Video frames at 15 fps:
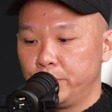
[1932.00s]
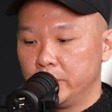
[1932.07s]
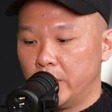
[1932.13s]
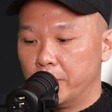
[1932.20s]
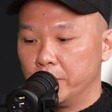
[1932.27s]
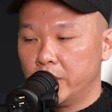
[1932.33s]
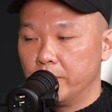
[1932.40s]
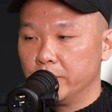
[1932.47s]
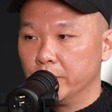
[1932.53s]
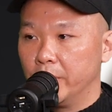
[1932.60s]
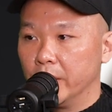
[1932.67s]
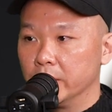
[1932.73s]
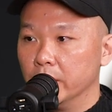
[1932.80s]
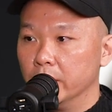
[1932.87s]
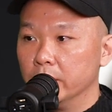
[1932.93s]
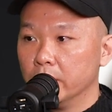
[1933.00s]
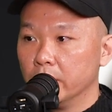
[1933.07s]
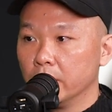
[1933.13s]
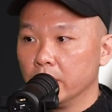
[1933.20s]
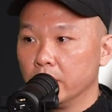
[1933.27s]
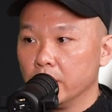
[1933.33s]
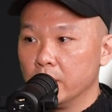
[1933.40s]
double tap the button,
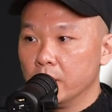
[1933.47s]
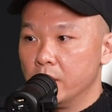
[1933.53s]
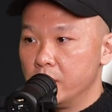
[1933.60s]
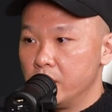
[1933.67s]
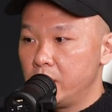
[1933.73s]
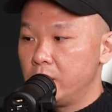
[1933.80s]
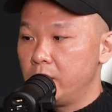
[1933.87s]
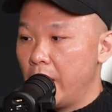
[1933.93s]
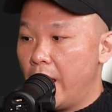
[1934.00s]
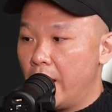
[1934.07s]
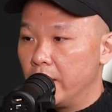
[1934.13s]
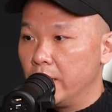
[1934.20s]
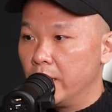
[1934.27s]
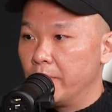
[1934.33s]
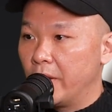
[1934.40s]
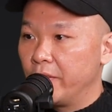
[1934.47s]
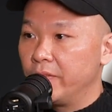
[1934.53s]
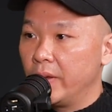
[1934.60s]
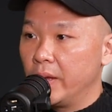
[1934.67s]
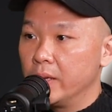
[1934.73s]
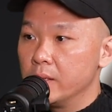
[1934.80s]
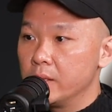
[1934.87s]
stare at it in my
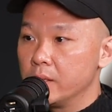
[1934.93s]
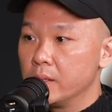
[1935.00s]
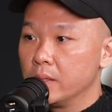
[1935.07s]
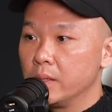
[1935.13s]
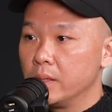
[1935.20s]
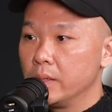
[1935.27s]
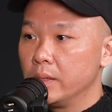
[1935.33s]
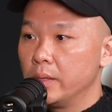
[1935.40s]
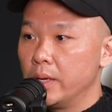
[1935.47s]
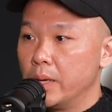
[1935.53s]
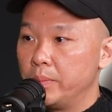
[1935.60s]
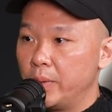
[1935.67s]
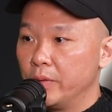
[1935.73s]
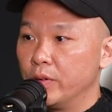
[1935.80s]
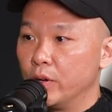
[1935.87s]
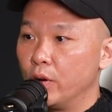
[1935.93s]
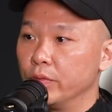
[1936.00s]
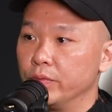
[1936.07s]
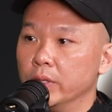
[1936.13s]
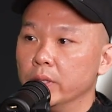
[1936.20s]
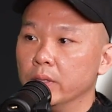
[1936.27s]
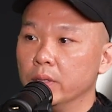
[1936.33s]
face, and pay for
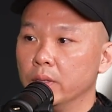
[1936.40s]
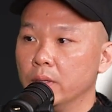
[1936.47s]
coffee.